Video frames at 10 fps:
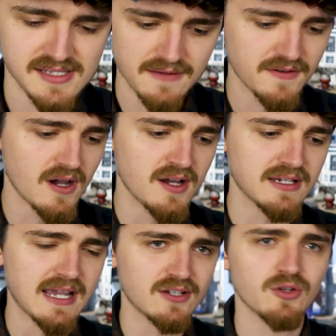Sith
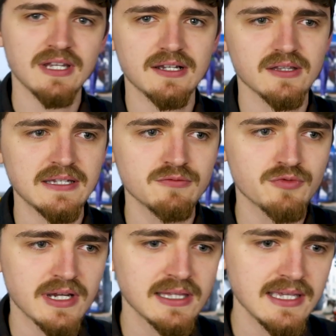can't canonically
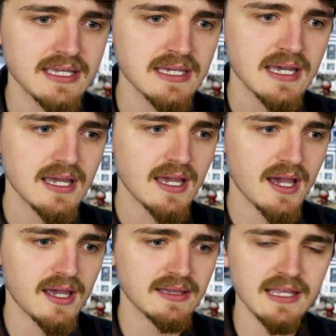really
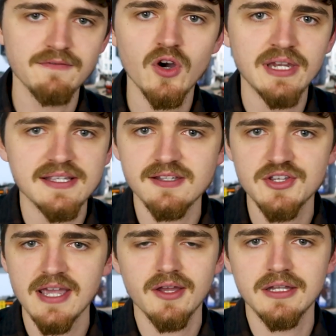uh, live on as the
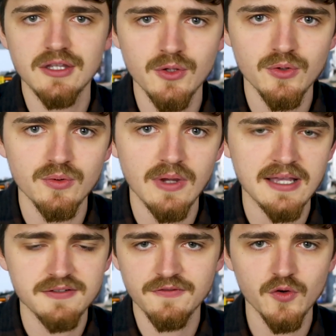Jedi do
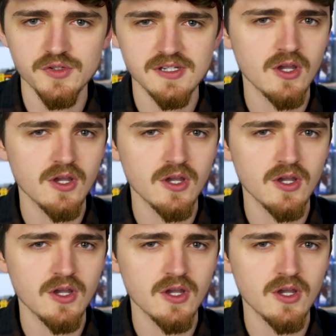as Force